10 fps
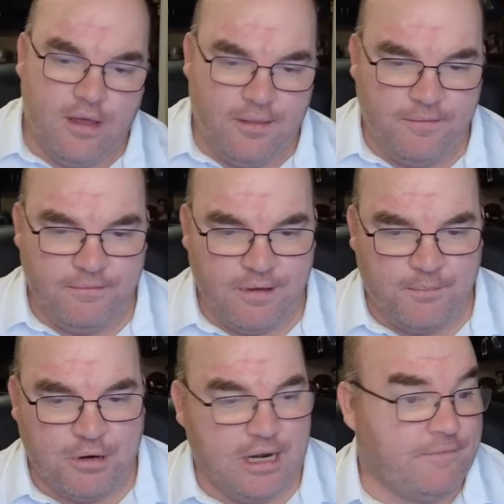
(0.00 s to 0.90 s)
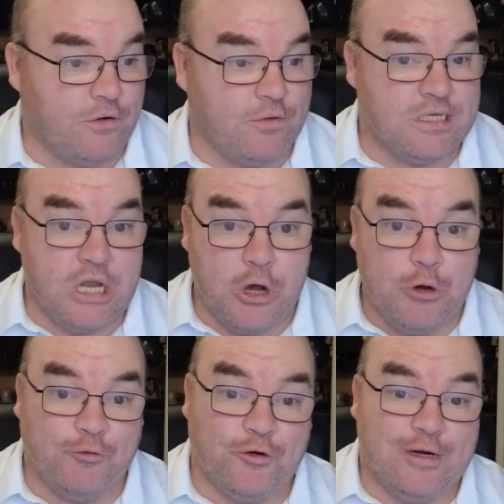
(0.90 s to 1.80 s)
And Prelivka was
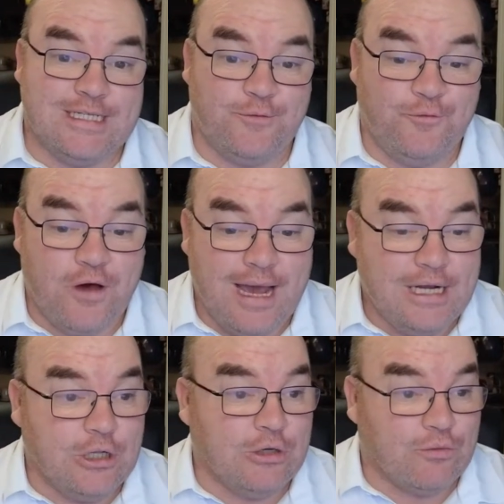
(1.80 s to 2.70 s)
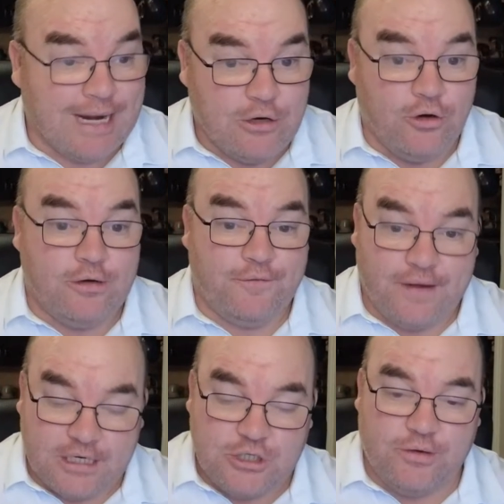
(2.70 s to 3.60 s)
known for its vinyl record
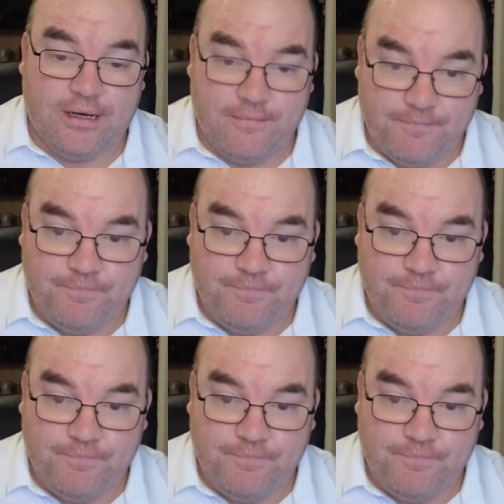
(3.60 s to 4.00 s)
factory.